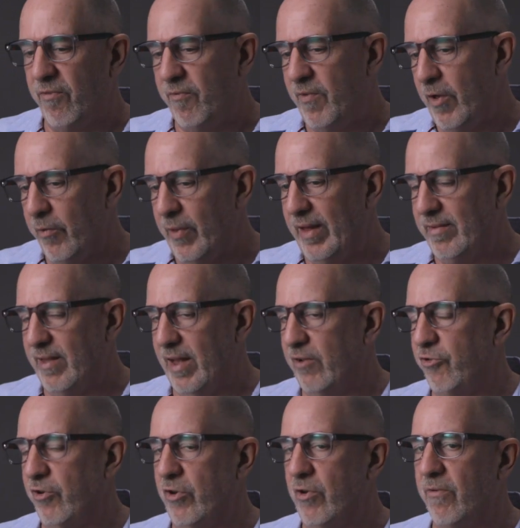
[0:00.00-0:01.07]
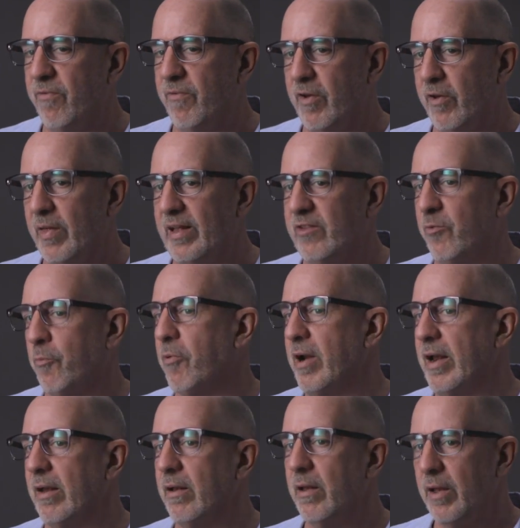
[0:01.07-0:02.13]
feel that tension. You feel that
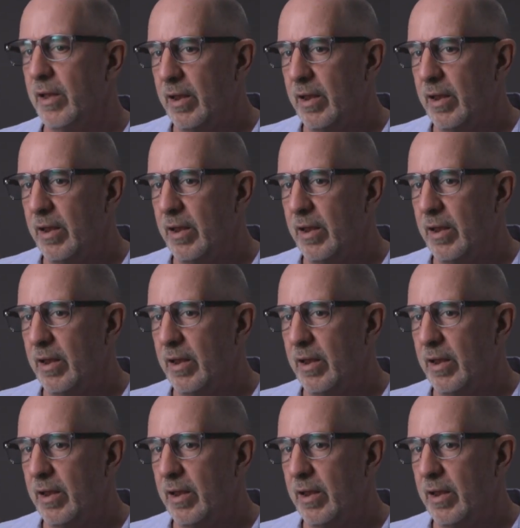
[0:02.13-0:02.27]
spring